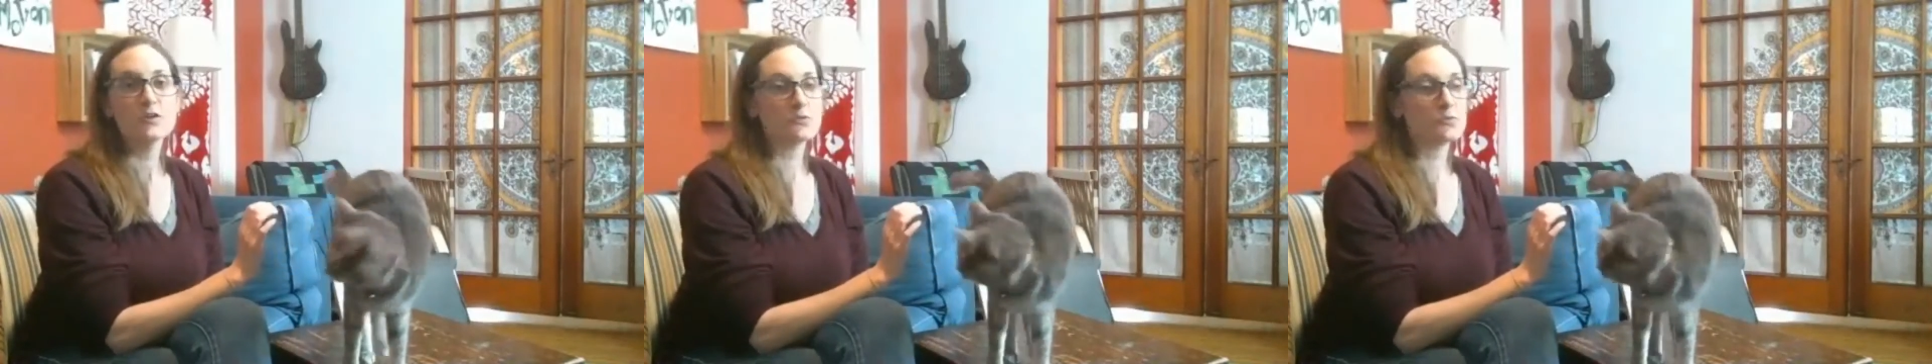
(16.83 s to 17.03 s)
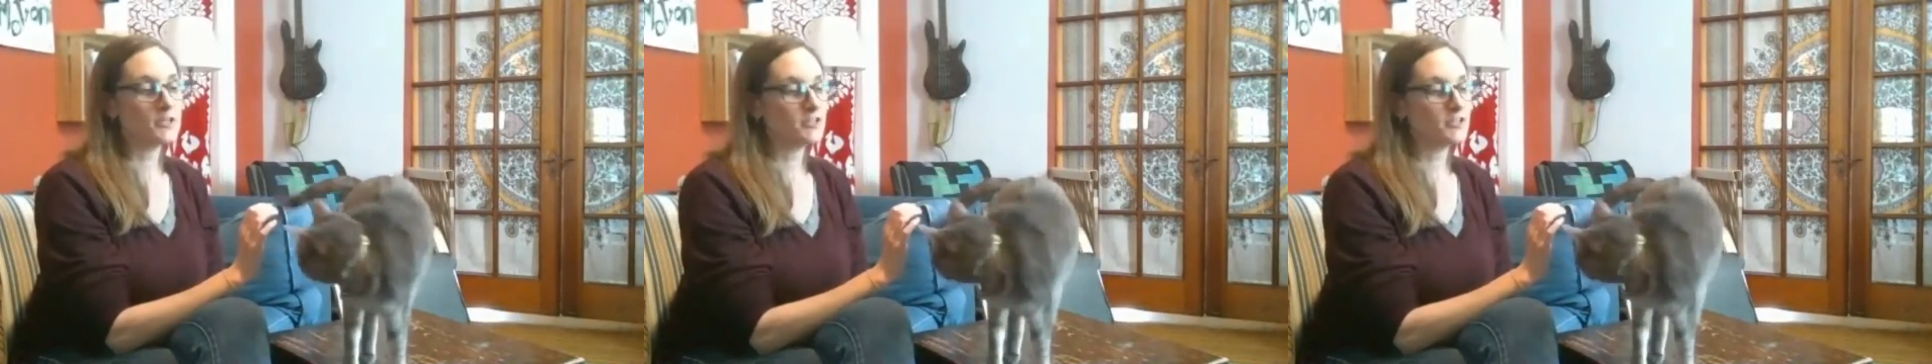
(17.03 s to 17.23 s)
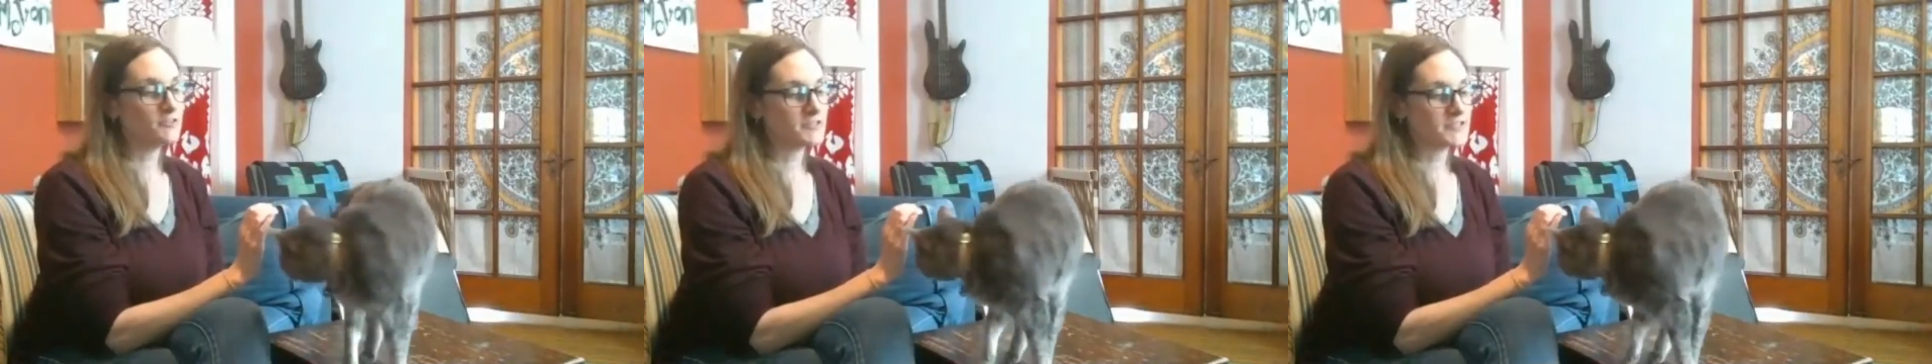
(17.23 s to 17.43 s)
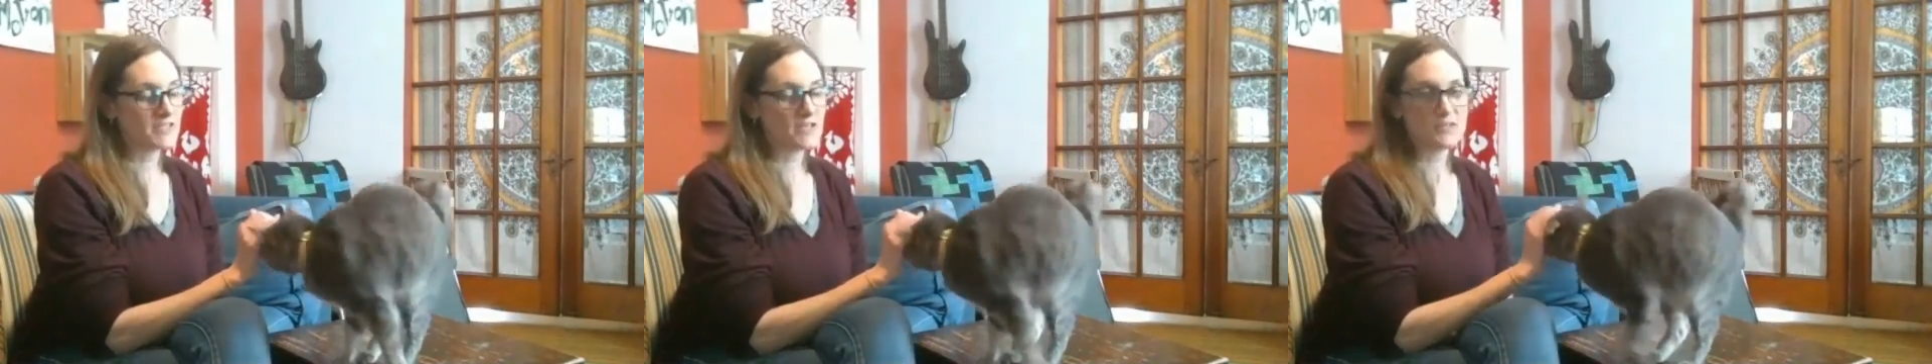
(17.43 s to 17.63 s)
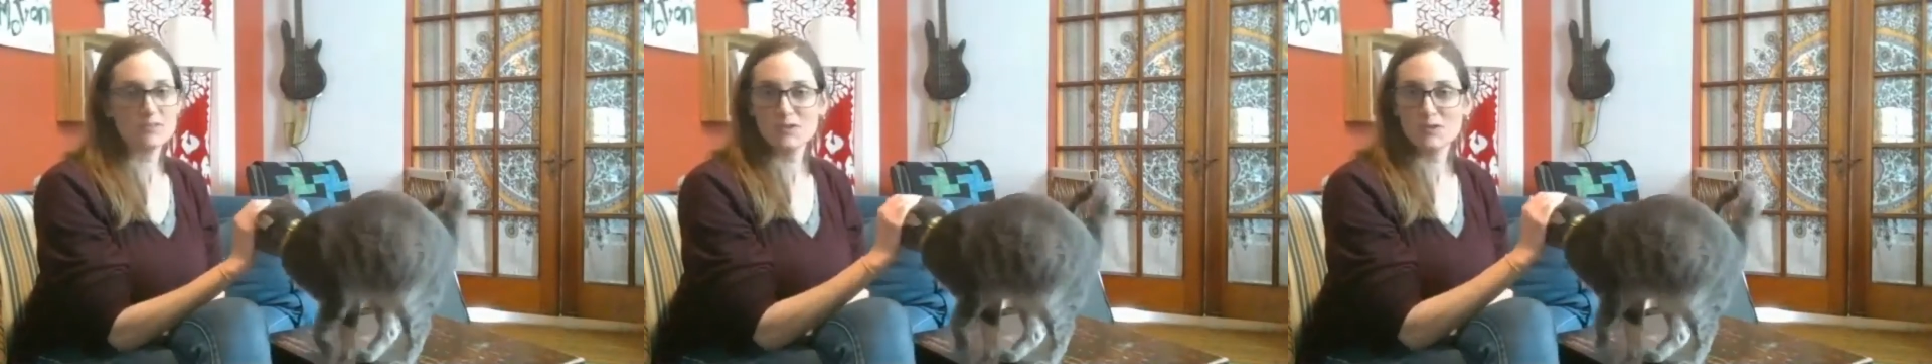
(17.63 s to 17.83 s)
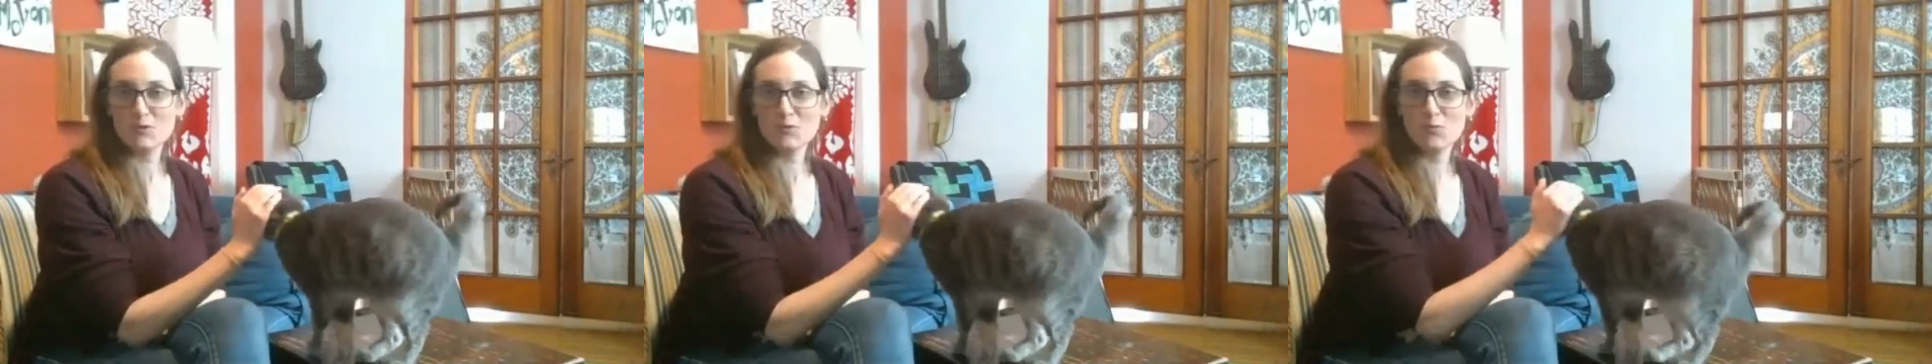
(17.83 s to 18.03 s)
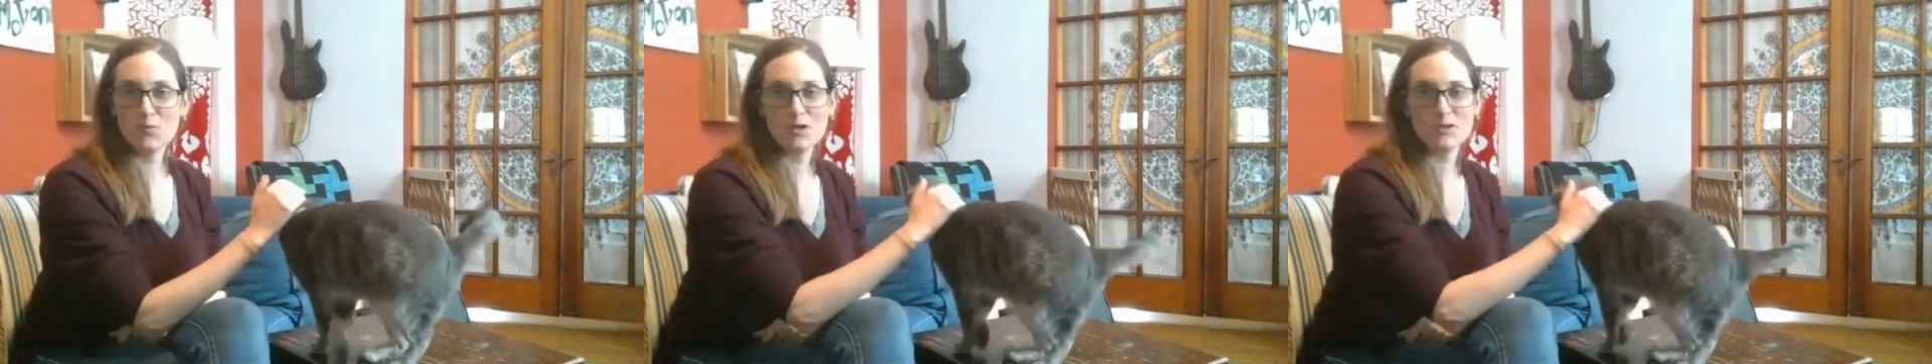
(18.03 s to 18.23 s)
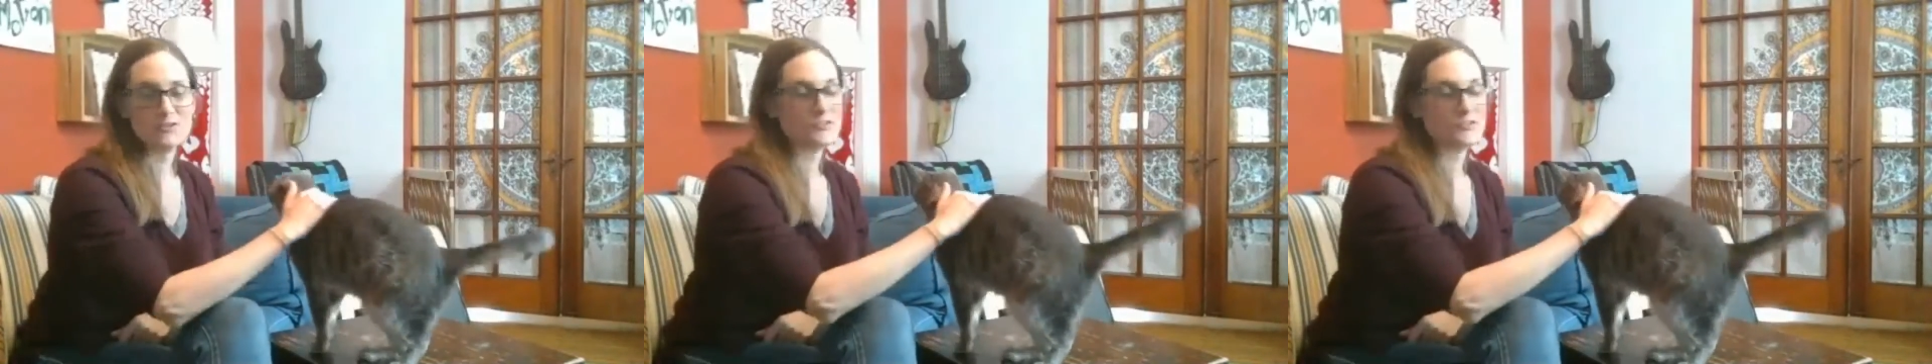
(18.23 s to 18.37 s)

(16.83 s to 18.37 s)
when you decide that you want